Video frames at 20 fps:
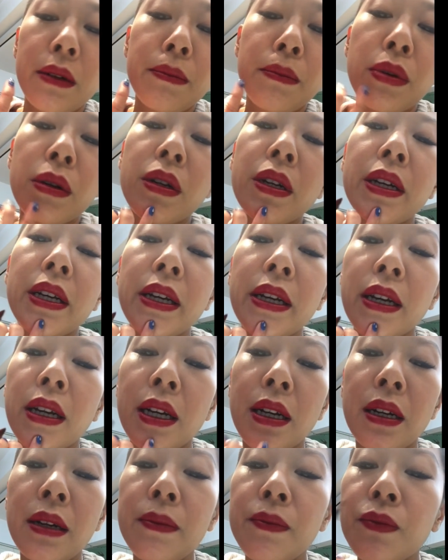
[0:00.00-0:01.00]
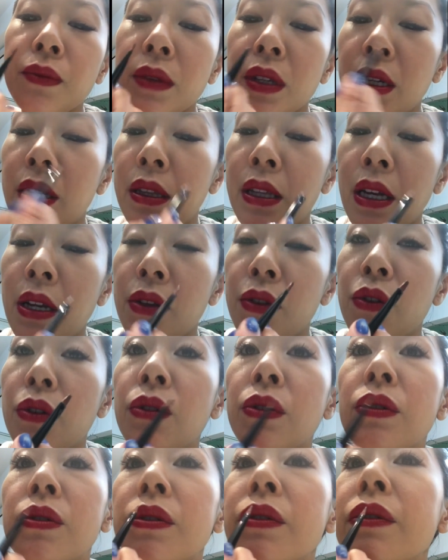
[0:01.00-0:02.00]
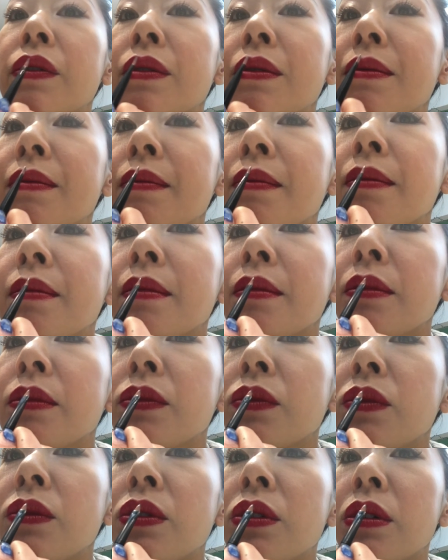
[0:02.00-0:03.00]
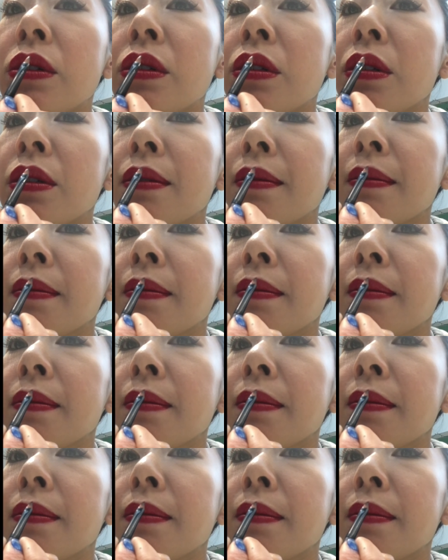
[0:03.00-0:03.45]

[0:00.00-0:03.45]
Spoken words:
put it here and then you just